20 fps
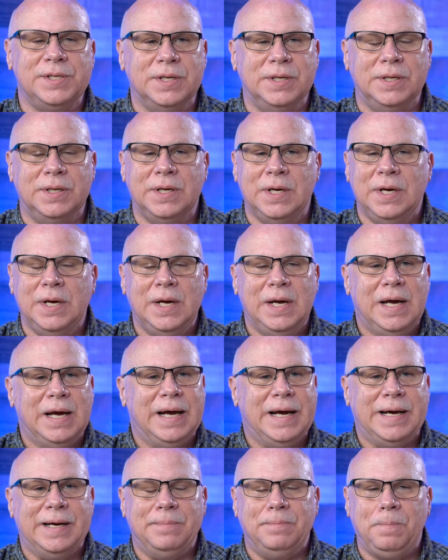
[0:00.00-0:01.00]
and
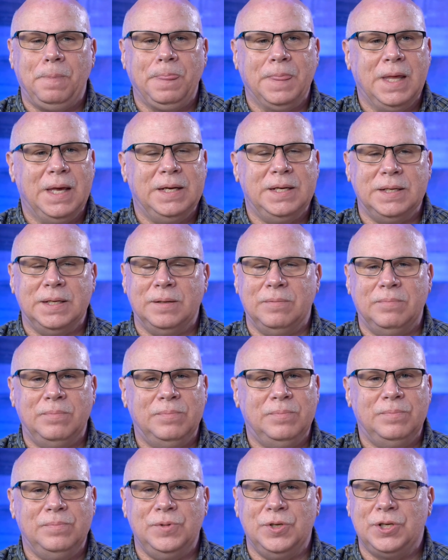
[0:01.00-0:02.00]
to
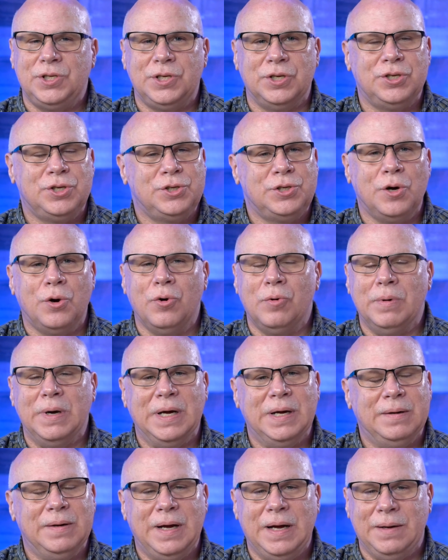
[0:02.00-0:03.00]
just to show
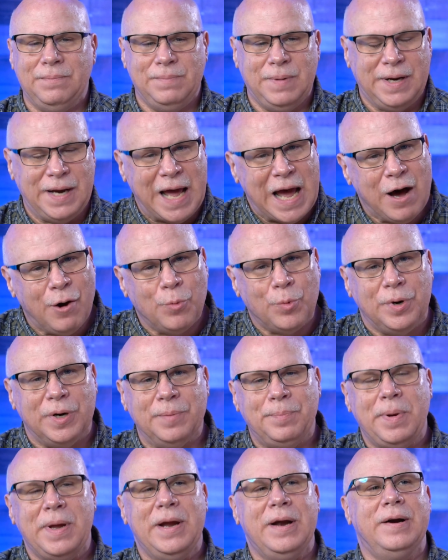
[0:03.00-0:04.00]
an outward
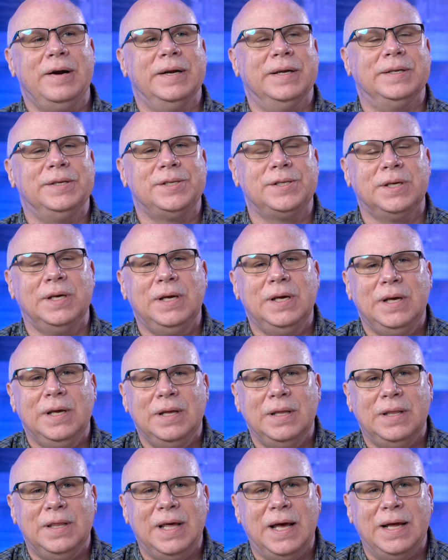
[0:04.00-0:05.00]
appearance
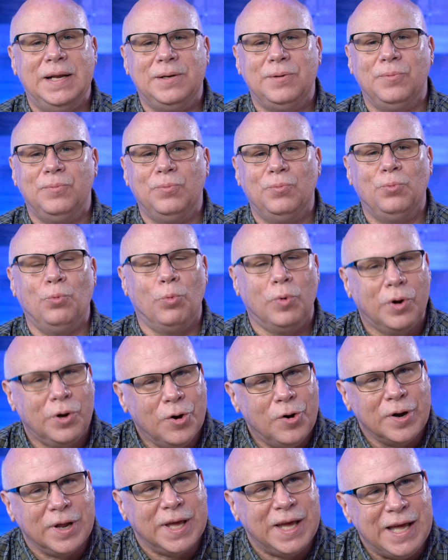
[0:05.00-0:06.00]
that we're
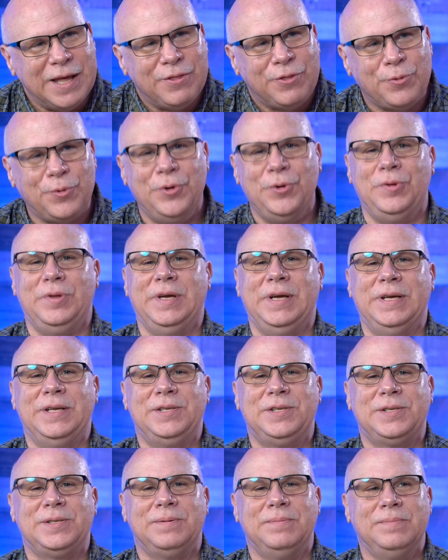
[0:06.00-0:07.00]
going to get through
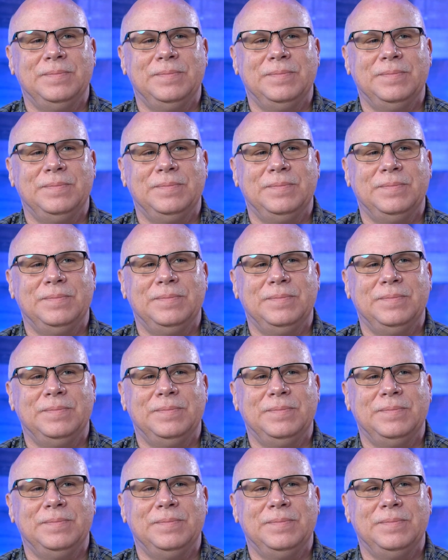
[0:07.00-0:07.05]
this.